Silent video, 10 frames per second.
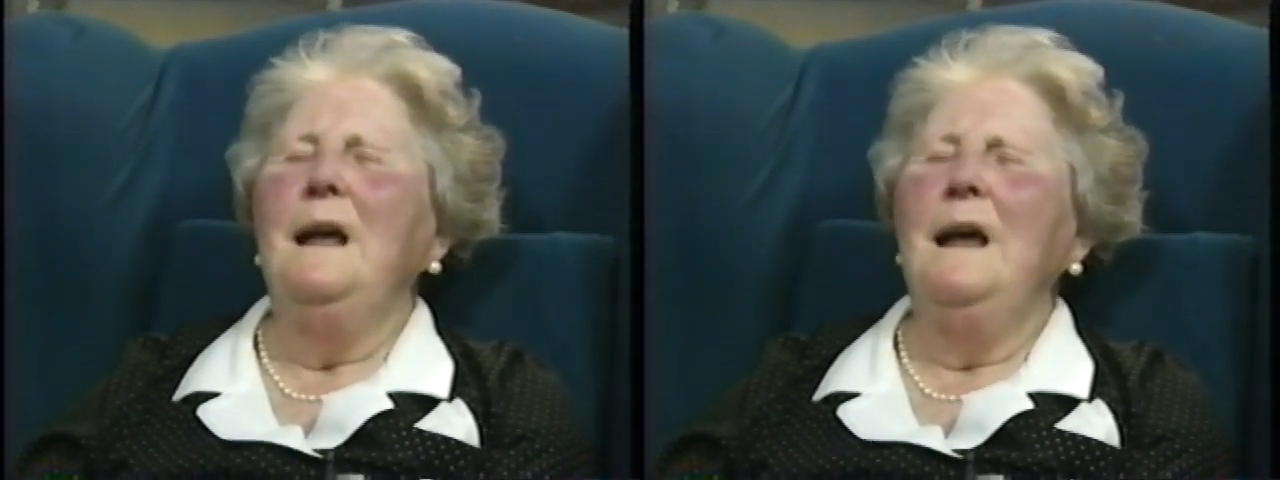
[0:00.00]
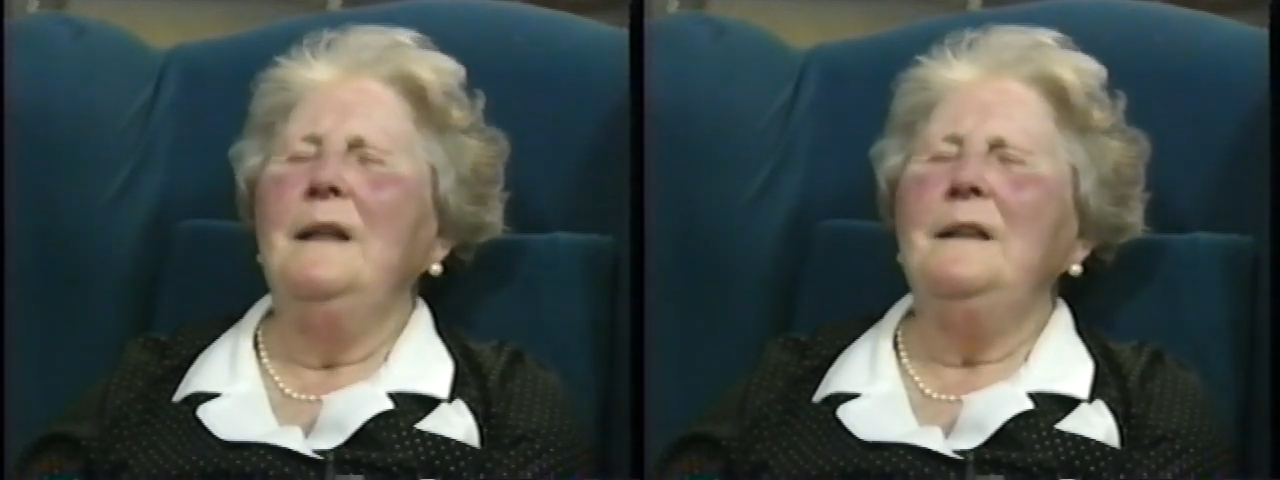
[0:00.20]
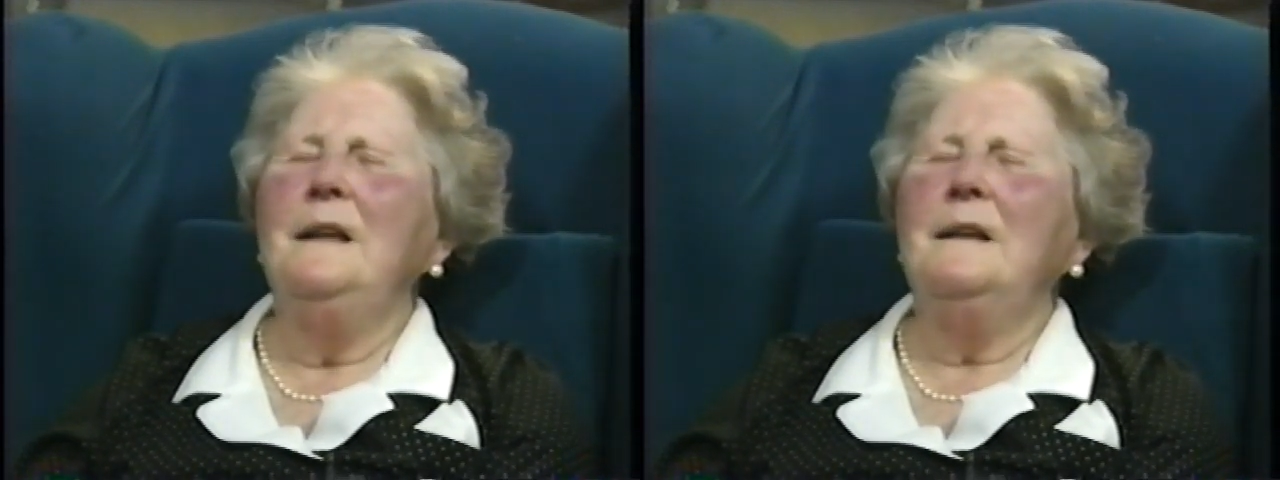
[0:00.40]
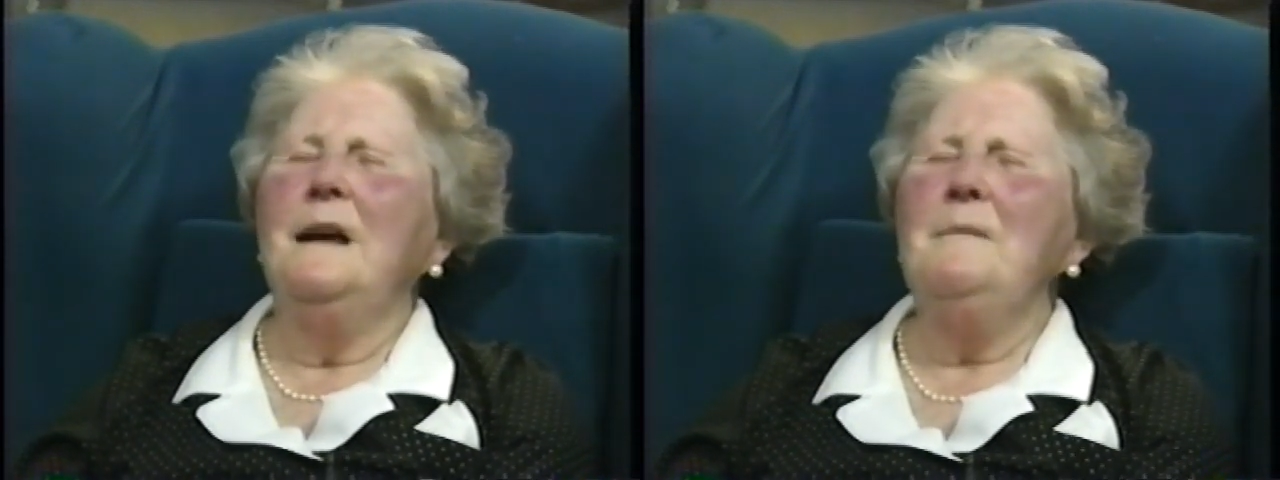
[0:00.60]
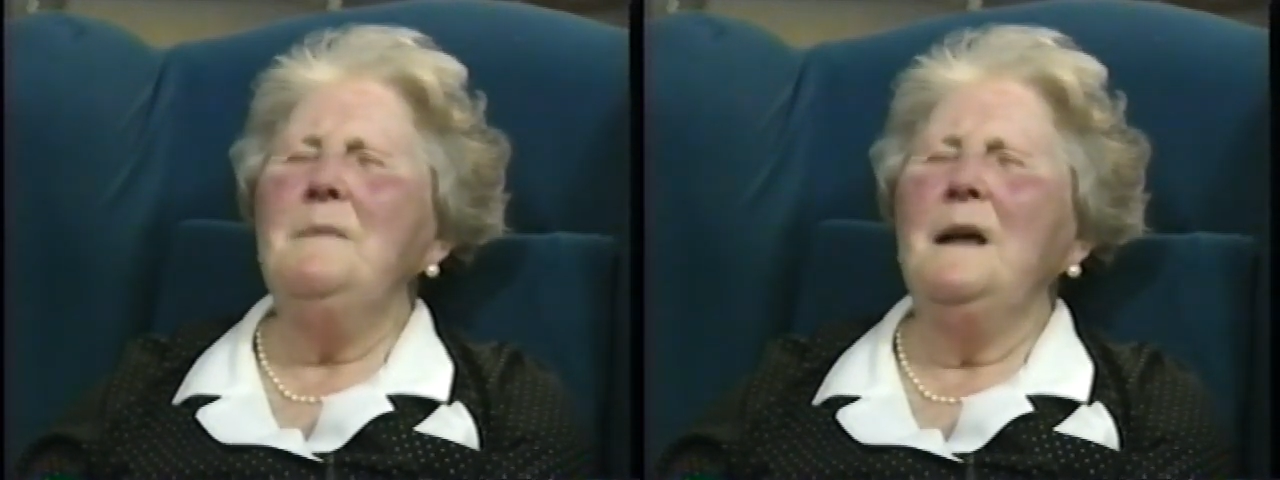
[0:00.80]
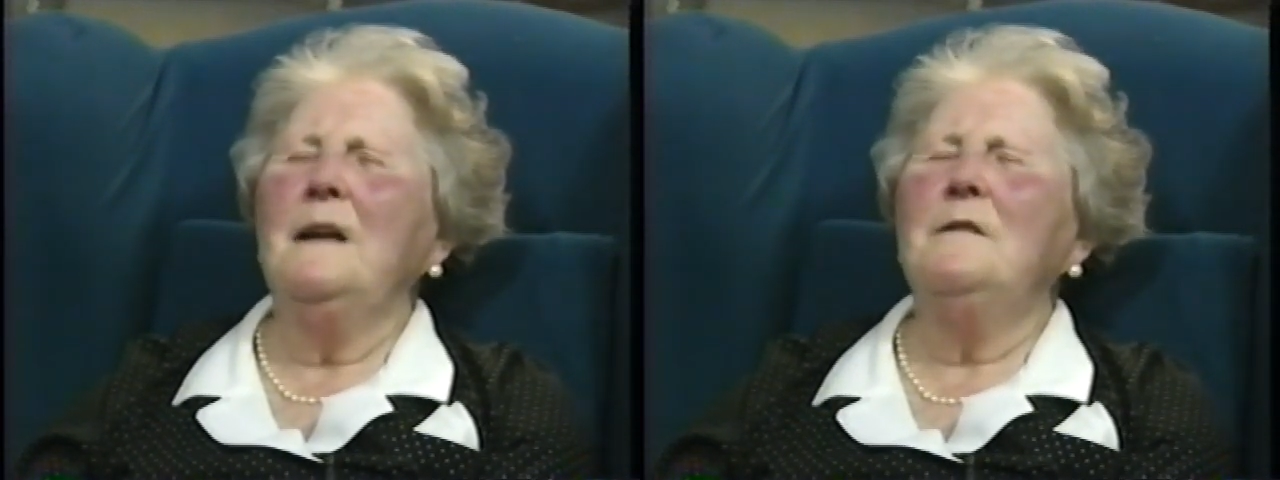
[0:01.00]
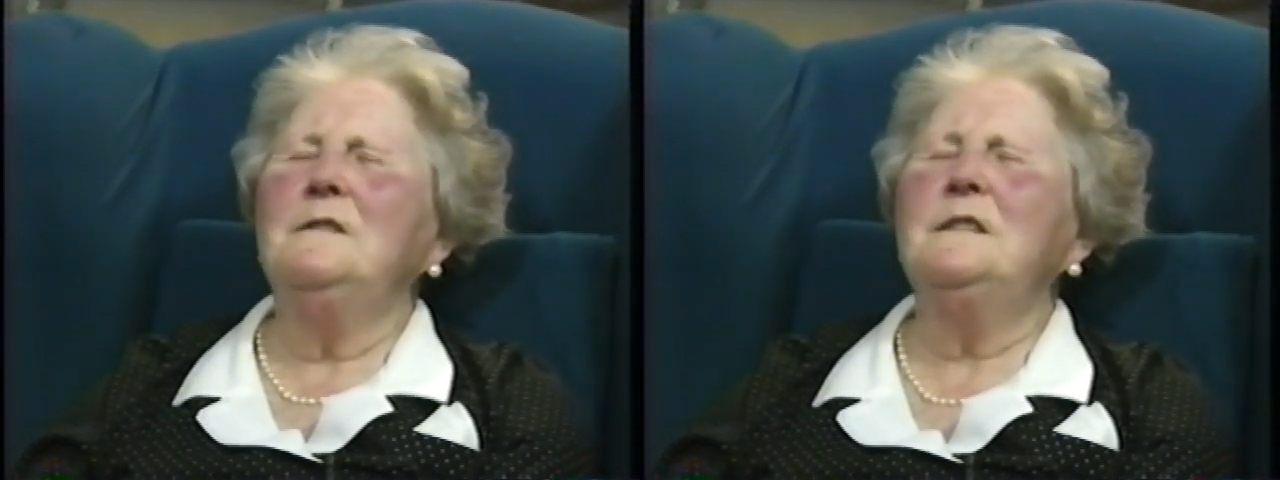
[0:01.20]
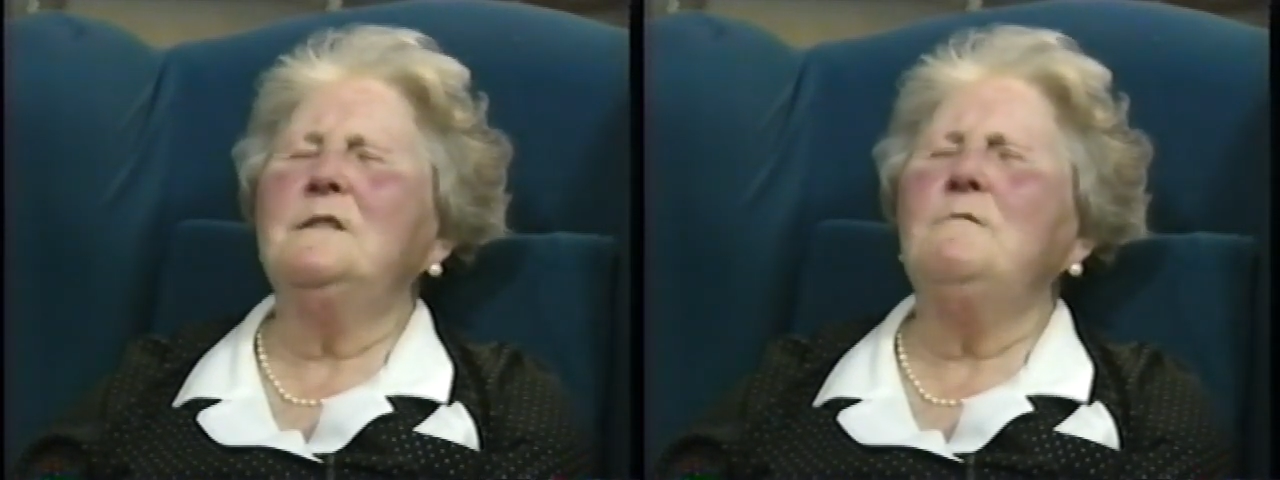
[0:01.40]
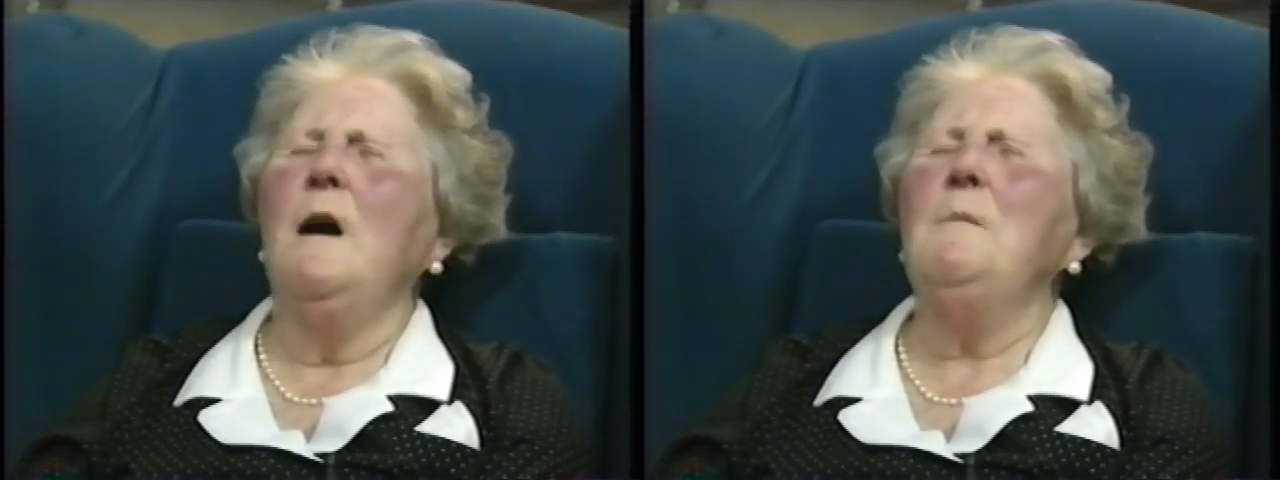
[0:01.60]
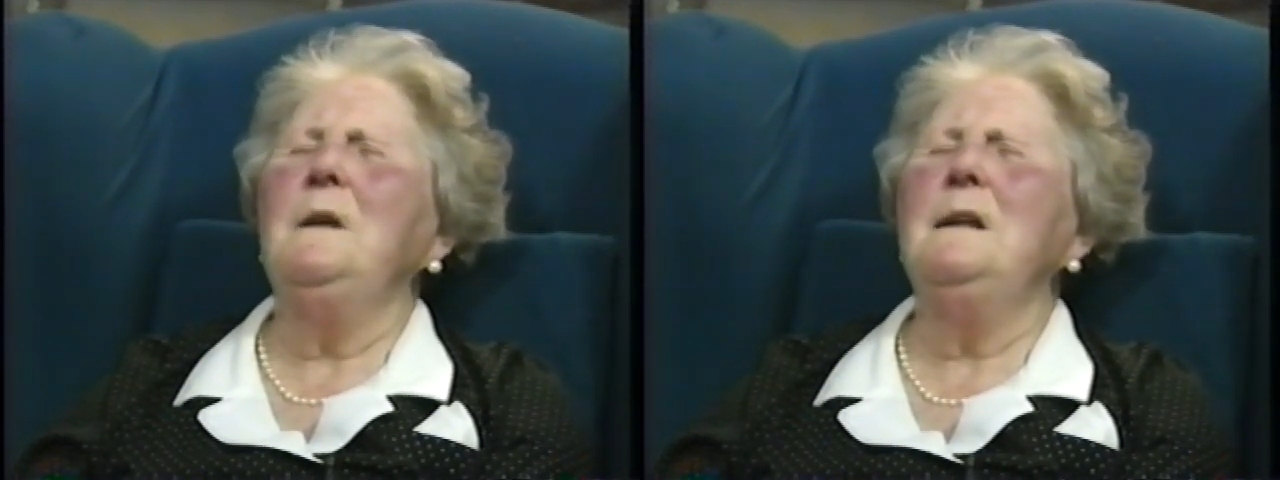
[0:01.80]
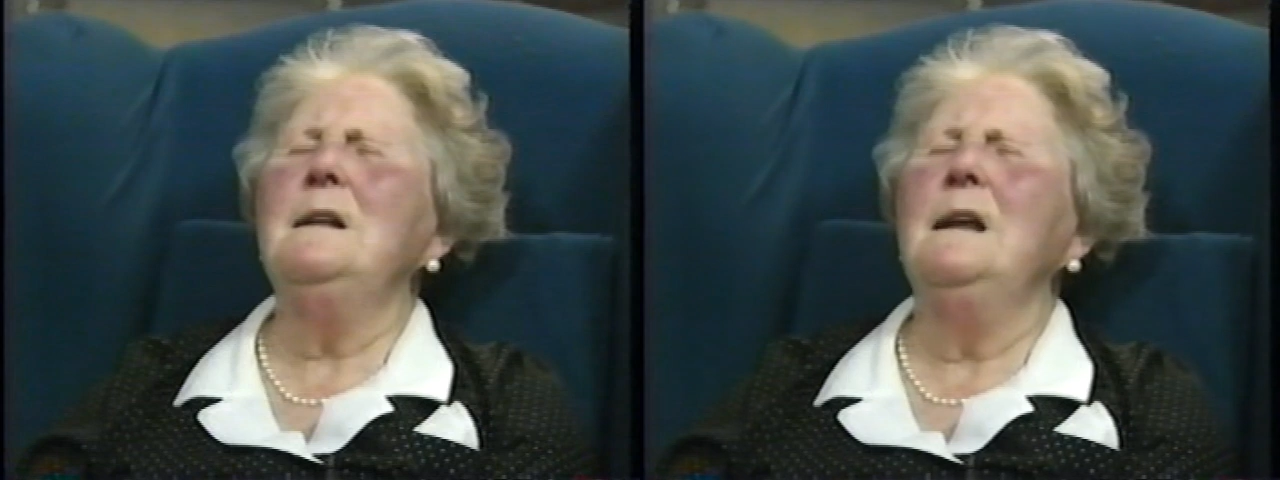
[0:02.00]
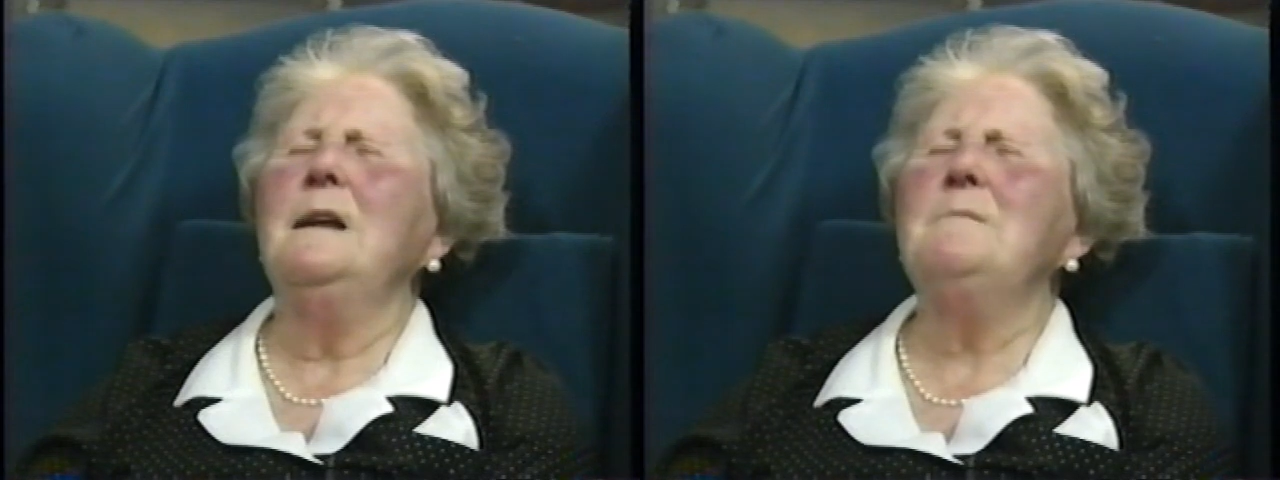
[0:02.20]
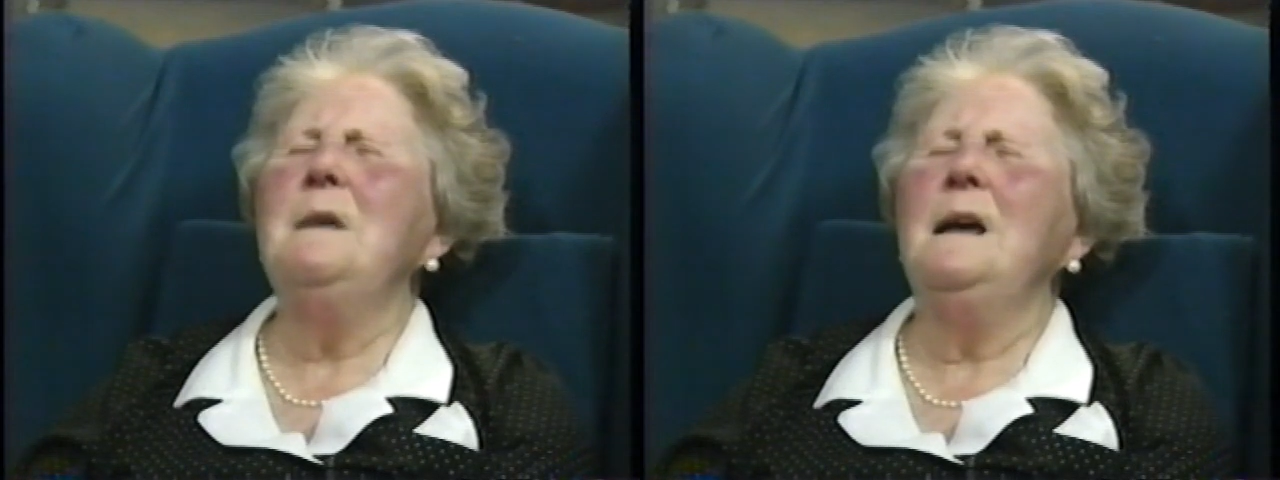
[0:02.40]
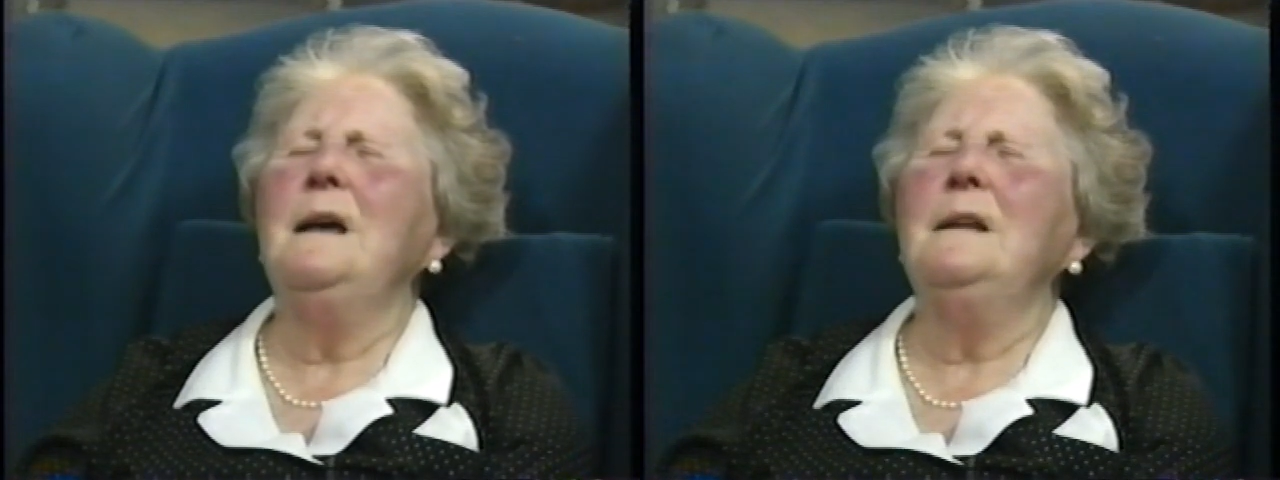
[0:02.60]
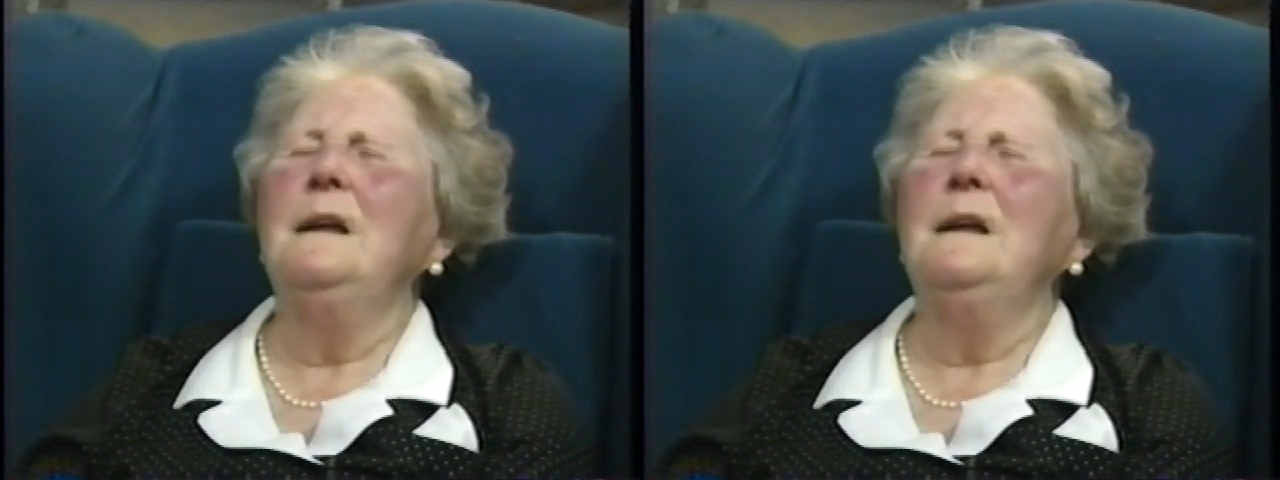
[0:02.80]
and they'd come back squabbling like mad,